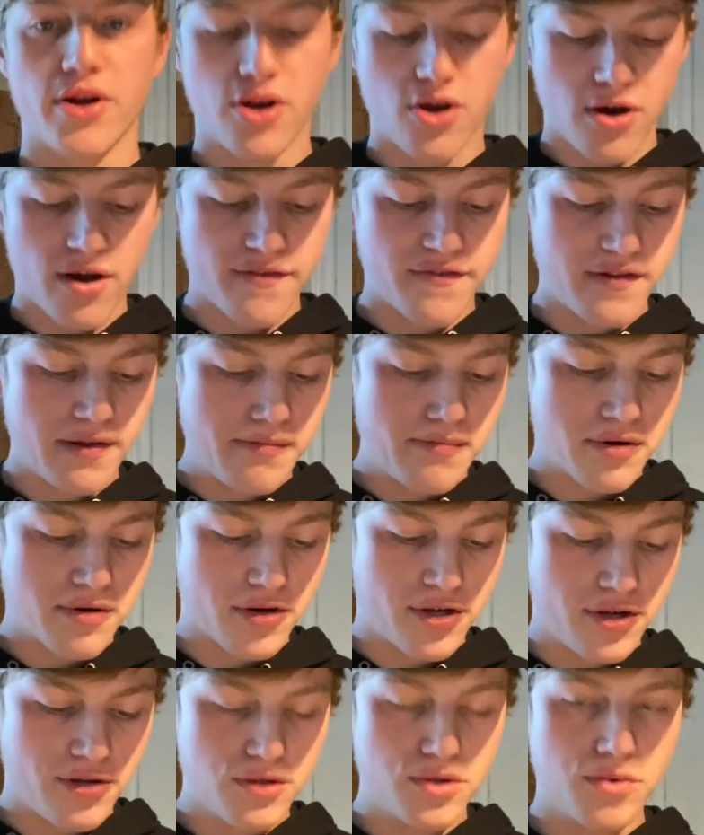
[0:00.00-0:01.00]
coffee per
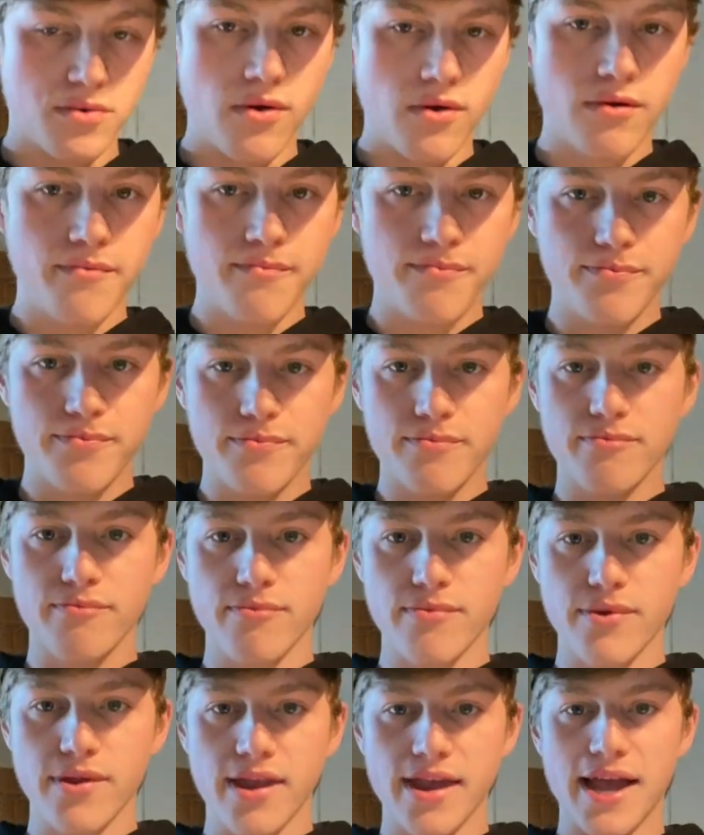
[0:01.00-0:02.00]
usual.
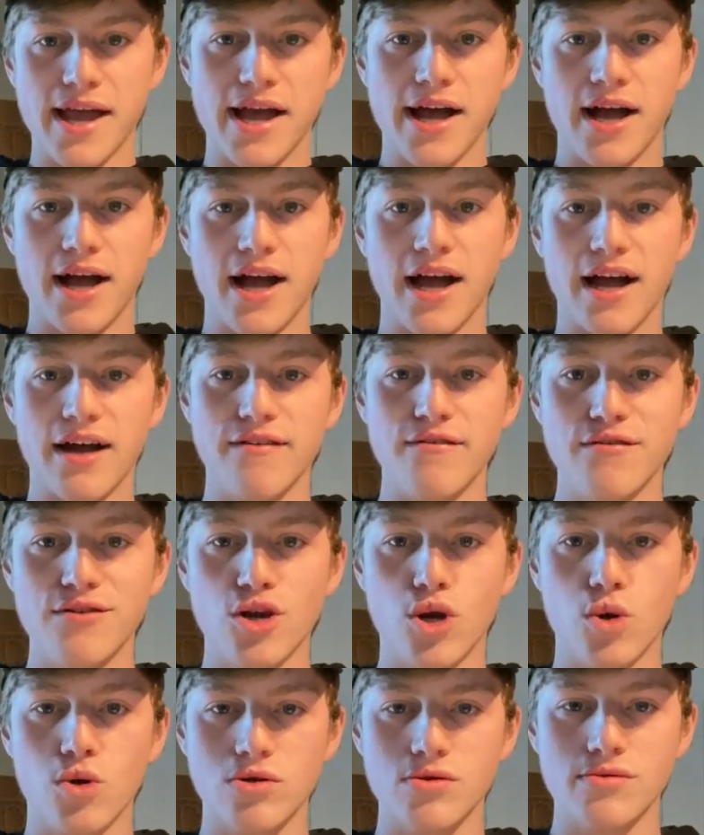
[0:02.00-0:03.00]
Of
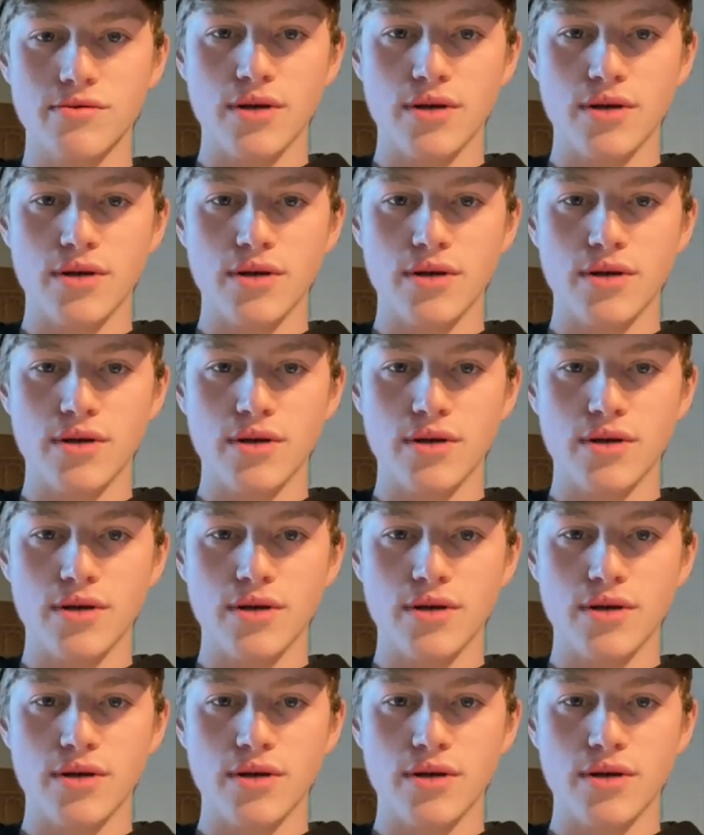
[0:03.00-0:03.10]
course,